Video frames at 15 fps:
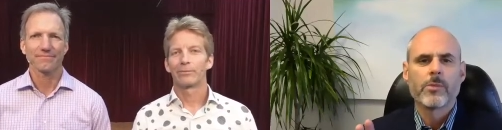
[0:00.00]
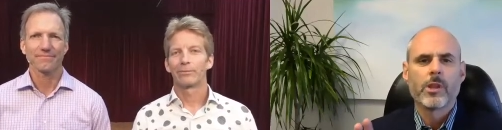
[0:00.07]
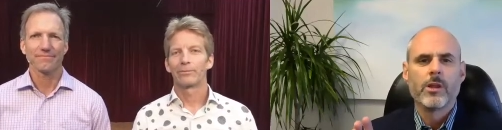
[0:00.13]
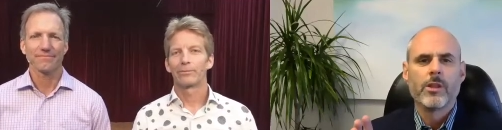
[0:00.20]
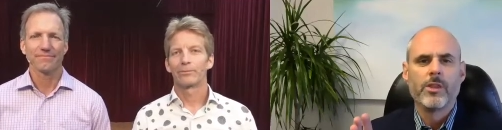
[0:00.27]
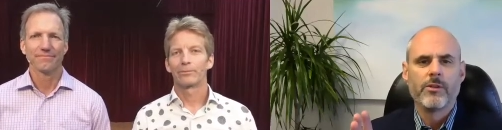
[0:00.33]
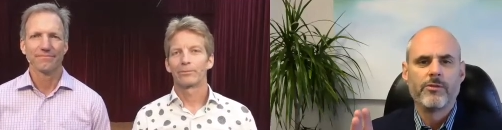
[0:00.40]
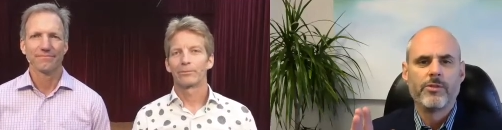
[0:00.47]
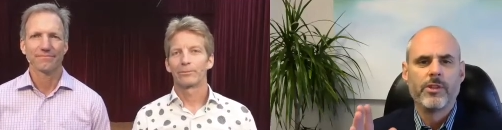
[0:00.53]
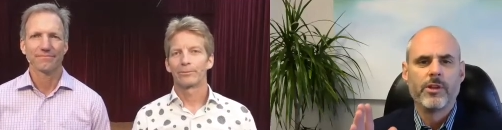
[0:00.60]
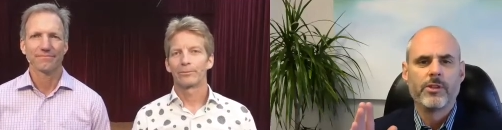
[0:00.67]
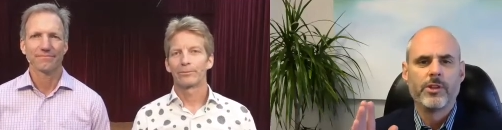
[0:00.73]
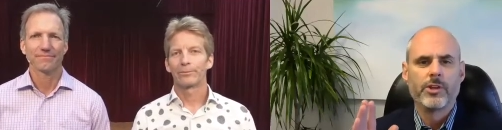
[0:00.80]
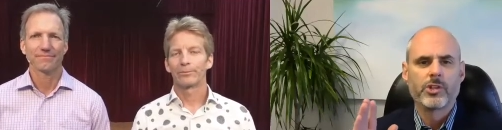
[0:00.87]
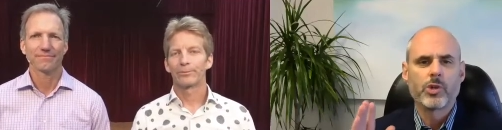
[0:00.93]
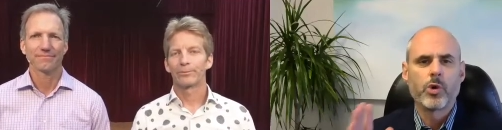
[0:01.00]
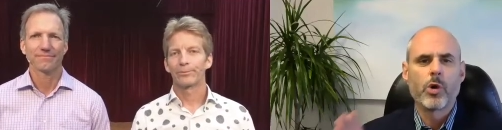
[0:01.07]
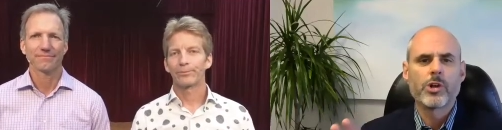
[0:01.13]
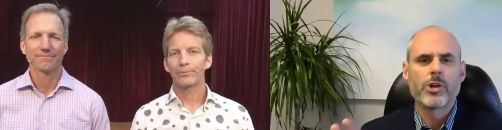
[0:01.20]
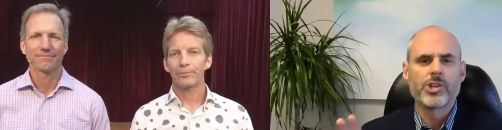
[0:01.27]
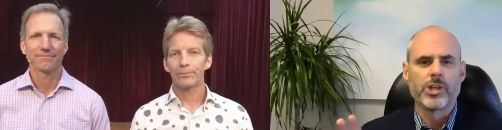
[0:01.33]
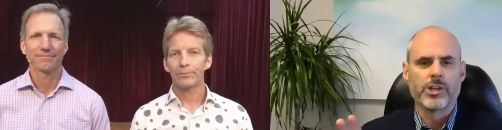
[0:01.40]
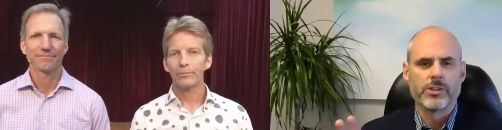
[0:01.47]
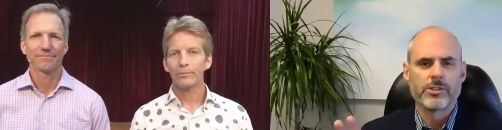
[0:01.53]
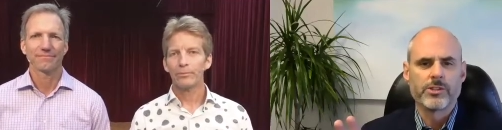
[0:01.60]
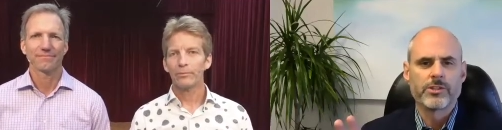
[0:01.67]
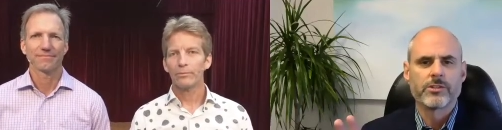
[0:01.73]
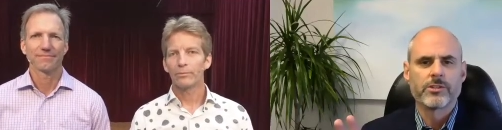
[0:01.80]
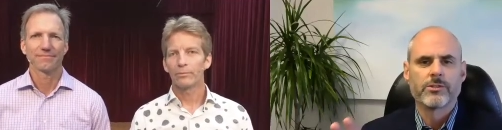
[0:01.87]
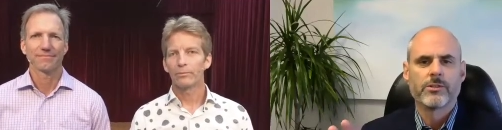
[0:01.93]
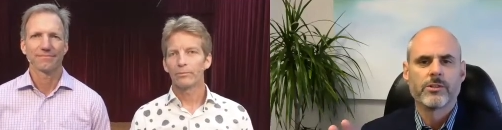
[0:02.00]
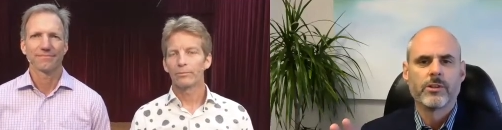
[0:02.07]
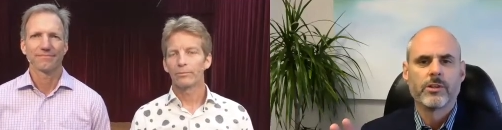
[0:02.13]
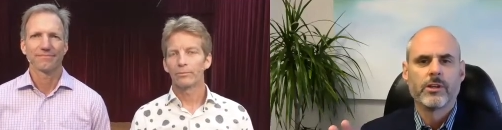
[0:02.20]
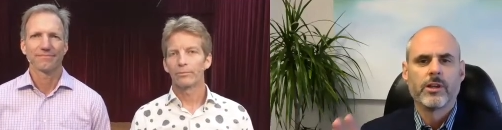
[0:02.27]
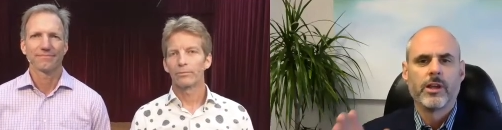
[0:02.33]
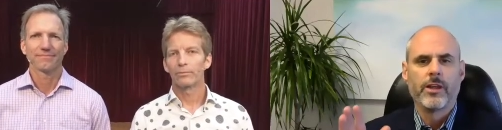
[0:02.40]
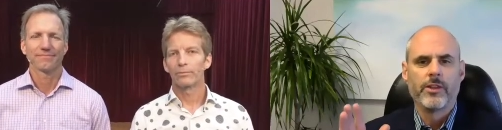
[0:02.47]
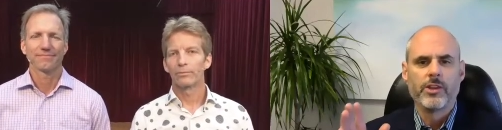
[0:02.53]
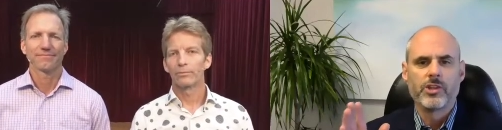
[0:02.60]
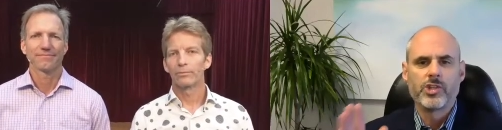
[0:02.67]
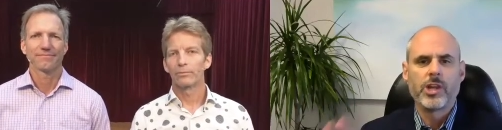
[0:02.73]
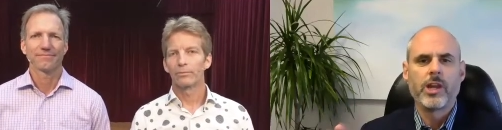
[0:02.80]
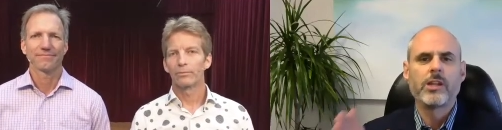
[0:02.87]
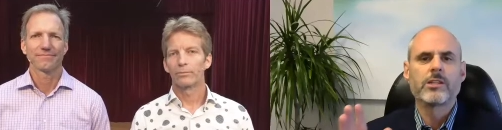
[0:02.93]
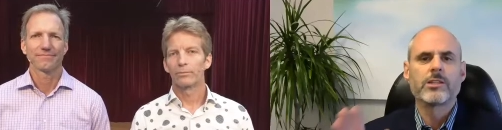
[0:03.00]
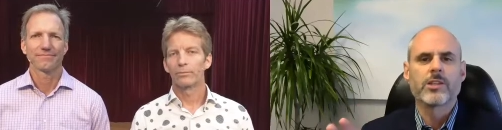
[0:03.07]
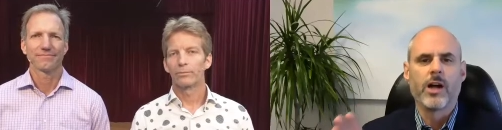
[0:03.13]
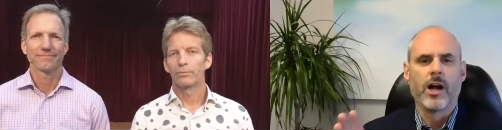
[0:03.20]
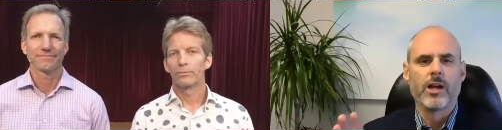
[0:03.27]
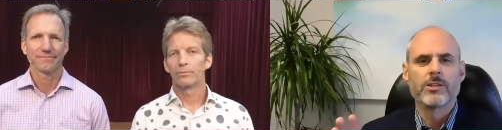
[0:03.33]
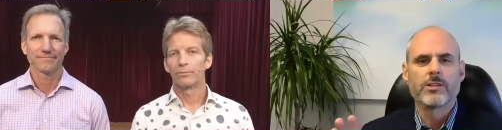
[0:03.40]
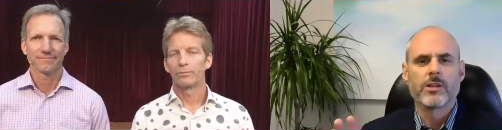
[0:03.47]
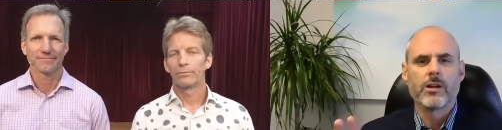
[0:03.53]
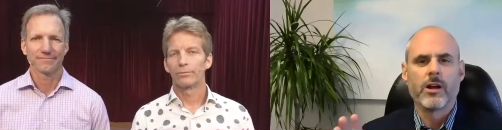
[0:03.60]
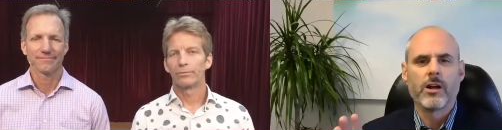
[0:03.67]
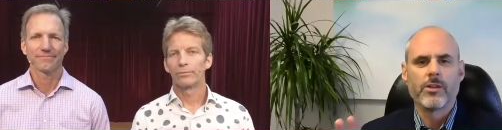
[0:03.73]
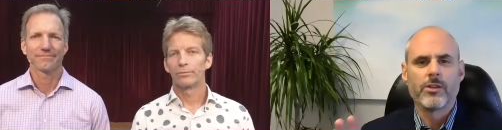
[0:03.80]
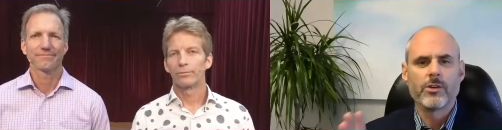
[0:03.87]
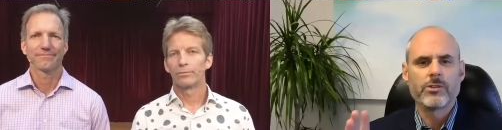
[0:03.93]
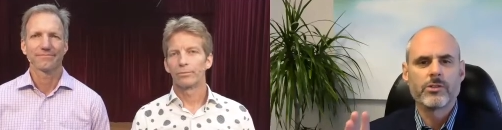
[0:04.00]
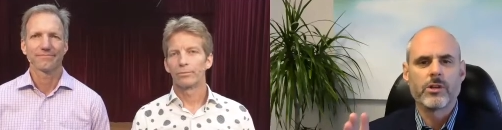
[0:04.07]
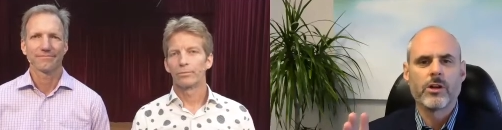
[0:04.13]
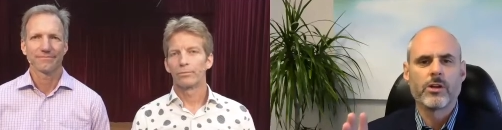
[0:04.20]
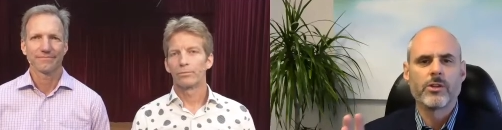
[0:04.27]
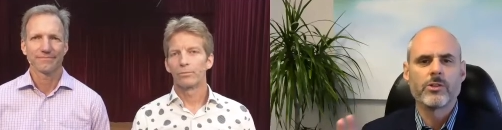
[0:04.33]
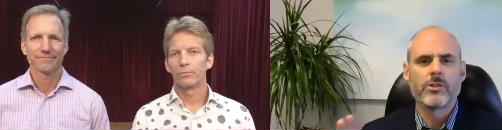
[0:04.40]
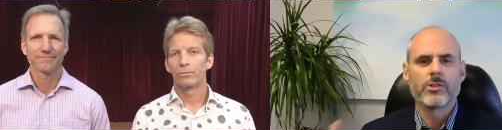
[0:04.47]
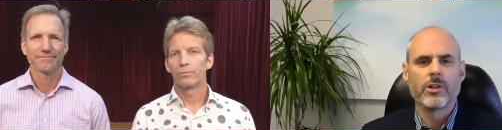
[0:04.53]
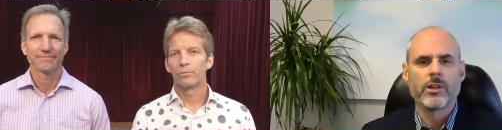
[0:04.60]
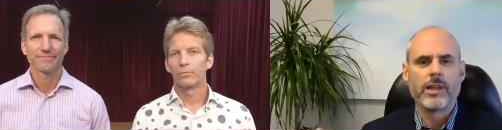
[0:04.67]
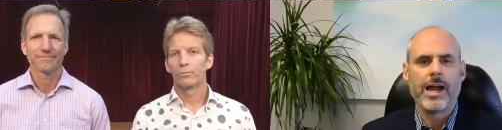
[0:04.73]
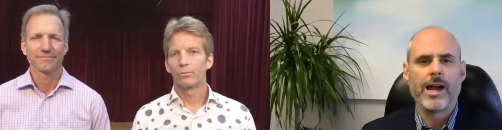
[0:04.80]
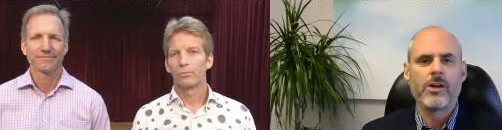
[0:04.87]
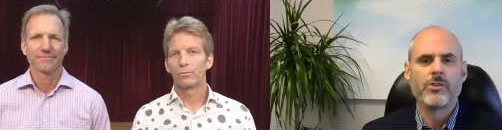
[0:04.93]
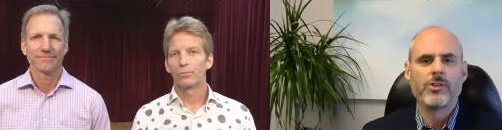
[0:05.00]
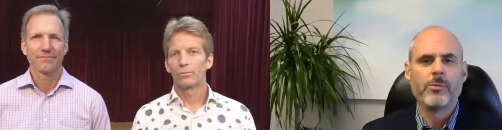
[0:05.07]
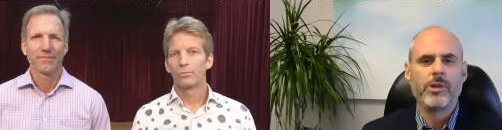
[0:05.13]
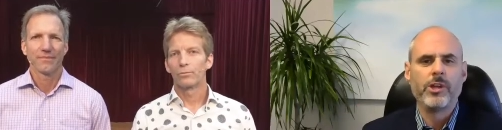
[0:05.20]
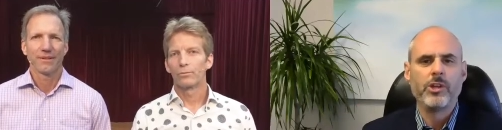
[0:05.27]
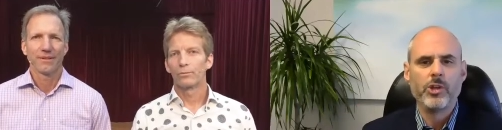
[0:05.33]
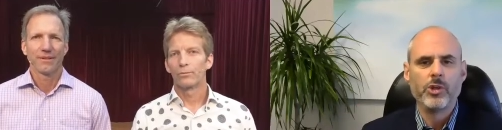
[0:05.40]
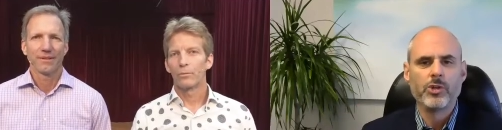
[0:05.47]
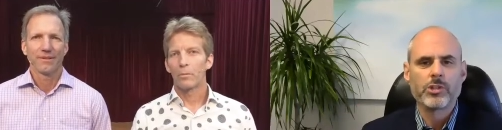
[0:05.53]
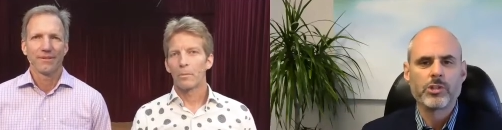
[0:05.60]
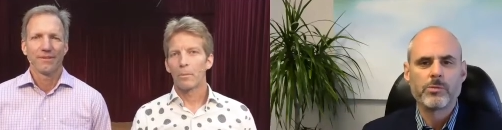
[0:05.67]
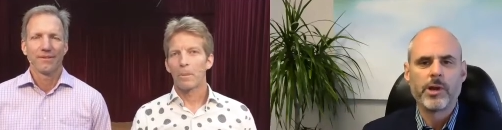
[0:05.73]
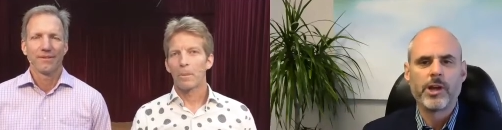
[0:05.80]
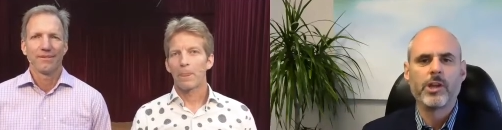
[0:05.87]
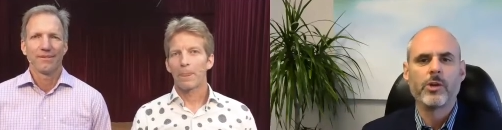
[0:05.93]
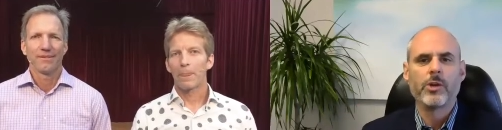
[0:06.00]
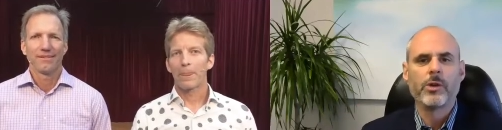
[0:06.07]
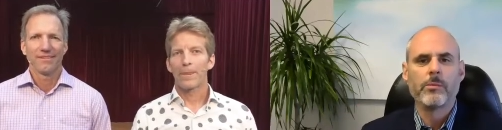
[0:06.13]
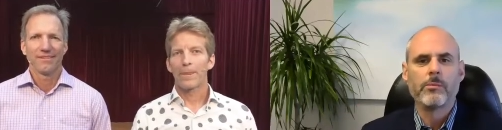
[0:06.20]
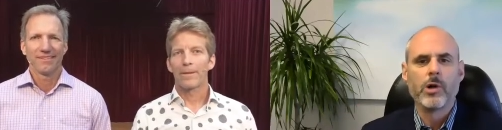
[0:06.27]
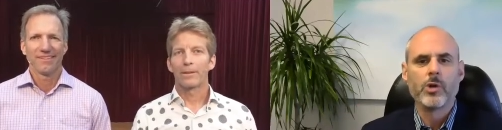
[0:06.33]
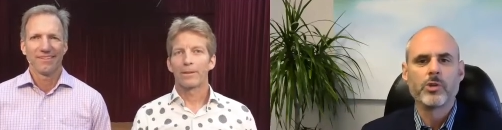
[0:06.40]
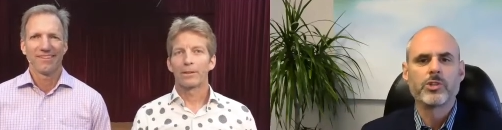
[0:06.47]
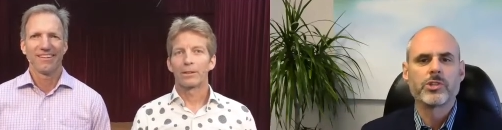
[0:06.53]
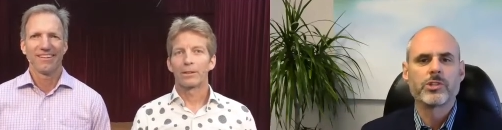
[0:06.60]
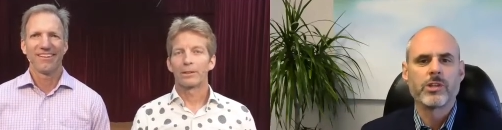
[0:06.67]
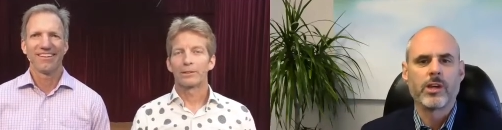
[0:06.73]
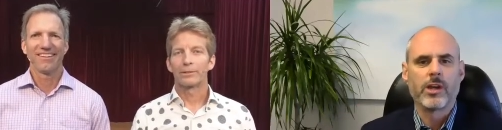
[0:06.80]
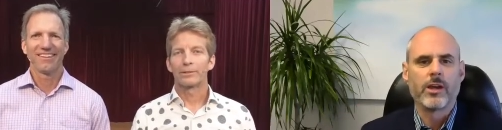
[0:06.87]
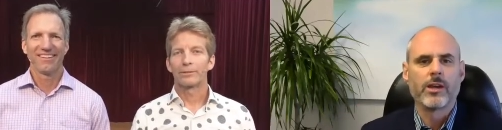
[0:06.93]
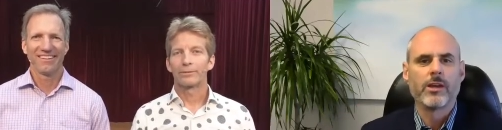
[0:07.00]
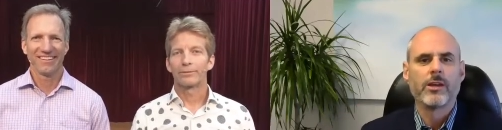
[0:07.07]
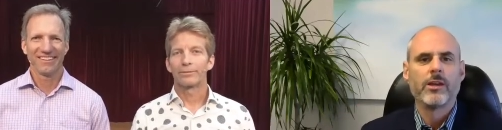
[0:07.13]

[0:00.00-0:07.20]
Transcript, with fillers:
Speaker 1: the the, the torches and the chainsaws are, are those are those allowed to be used by you in most uh,